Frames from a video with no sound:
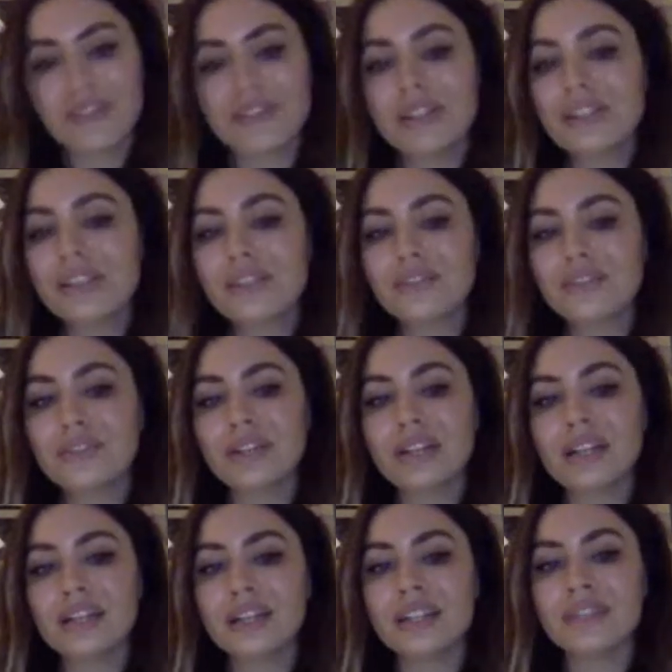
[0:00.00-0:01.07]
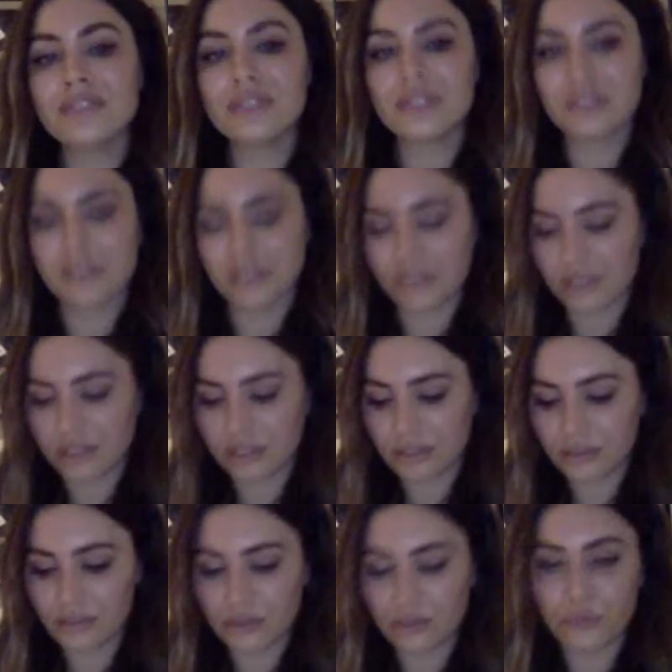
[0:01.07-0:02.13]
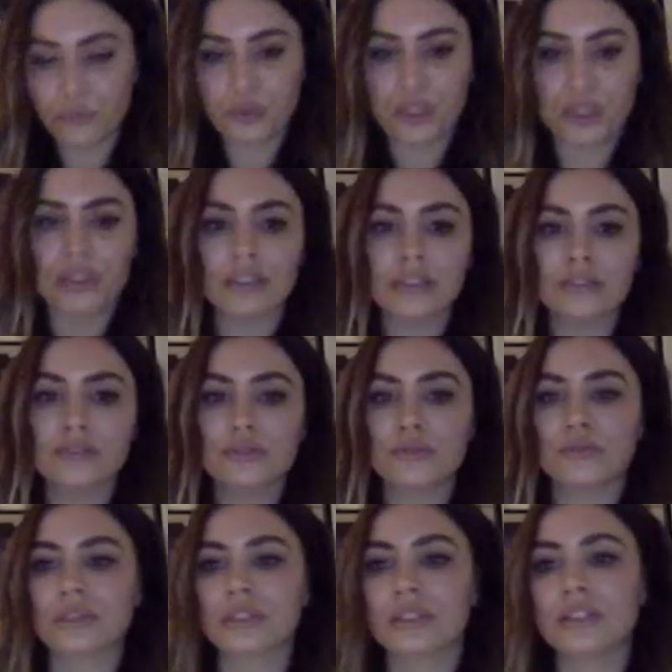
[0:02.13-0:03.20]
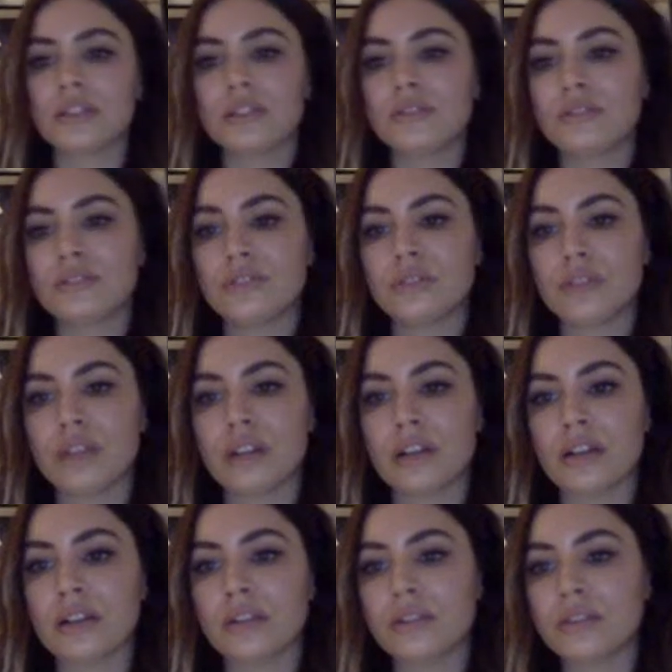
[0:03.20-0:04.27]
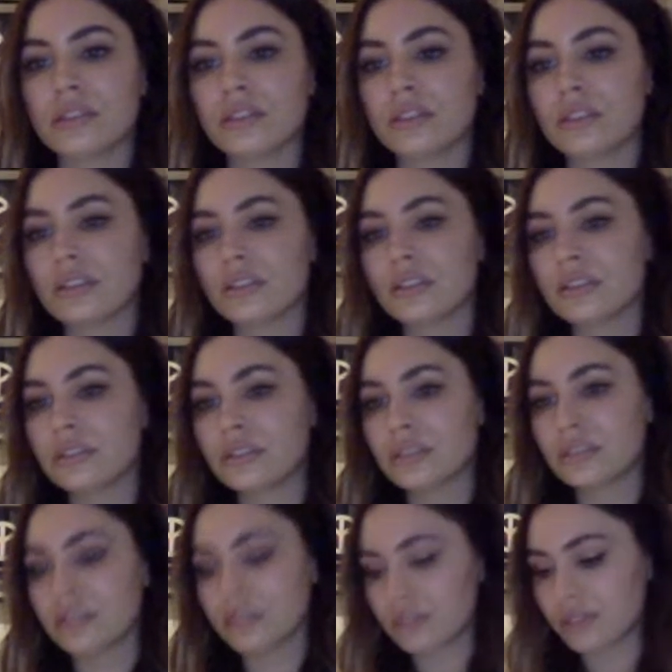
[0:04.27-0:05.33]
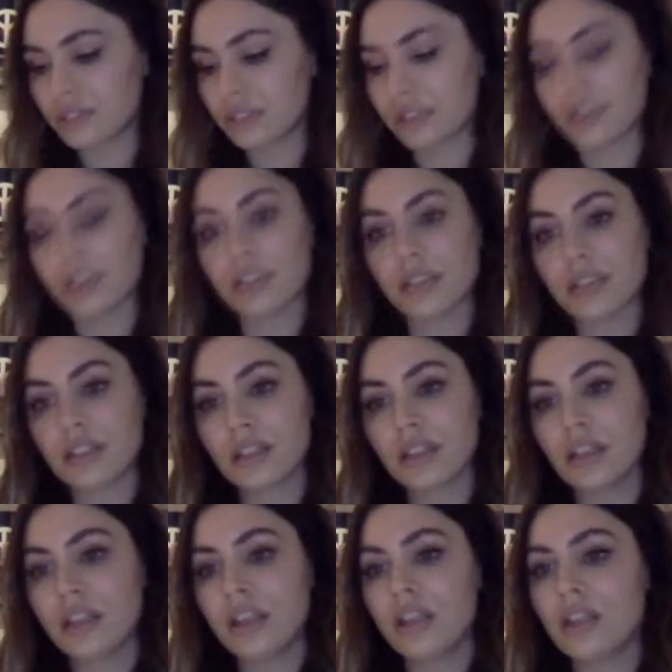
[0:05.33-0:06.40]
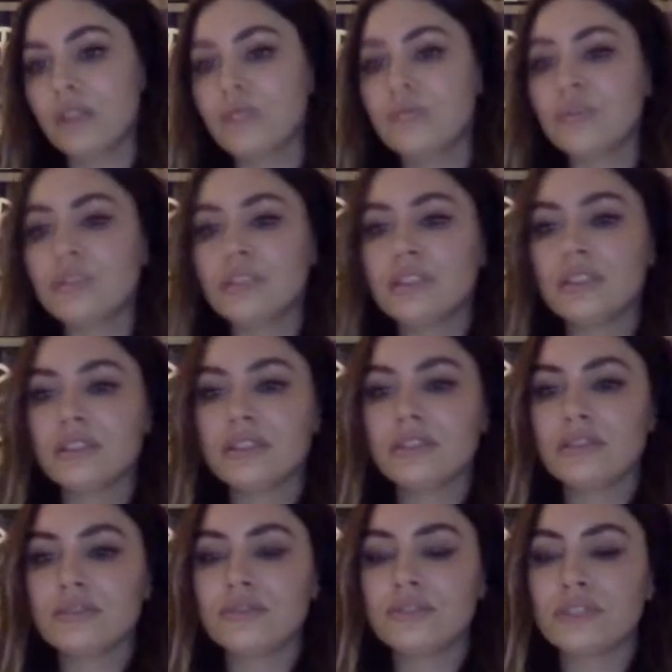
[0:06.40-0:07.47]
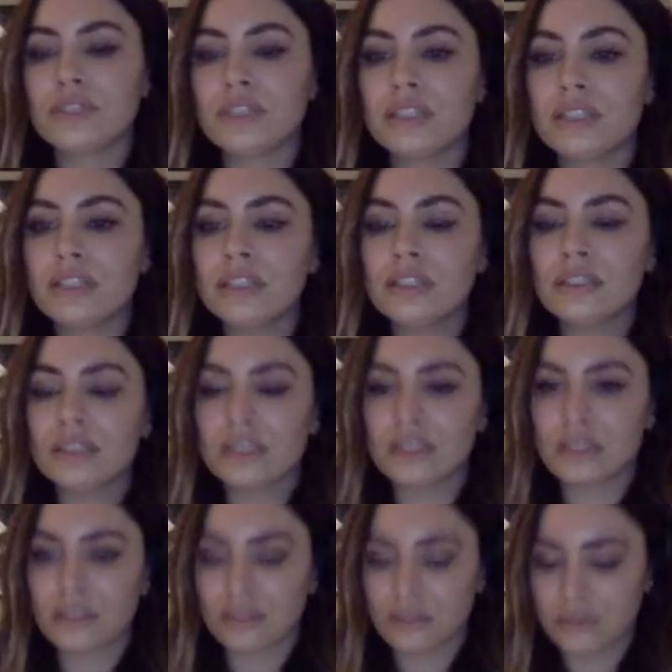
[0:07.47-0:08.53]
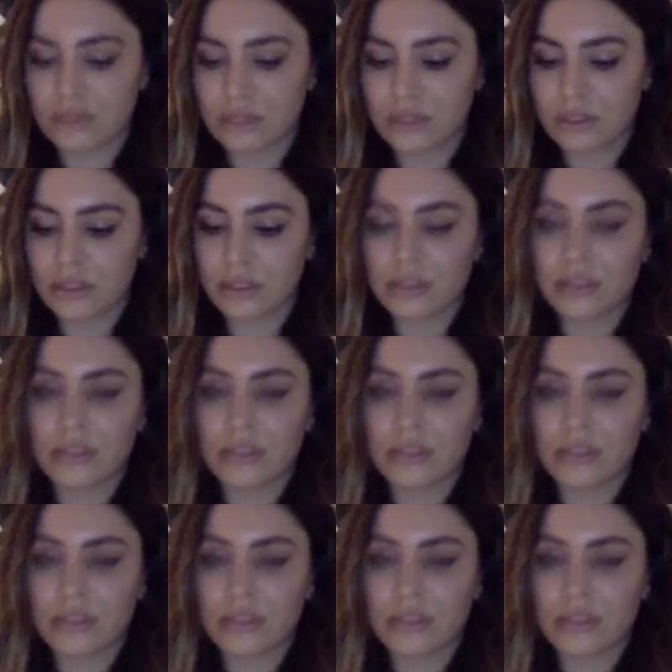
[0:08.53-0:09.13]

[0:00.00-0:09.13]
Feels like forever stuck in my bedroom and I know you're out there. That's nice. Breathing the fresh air into your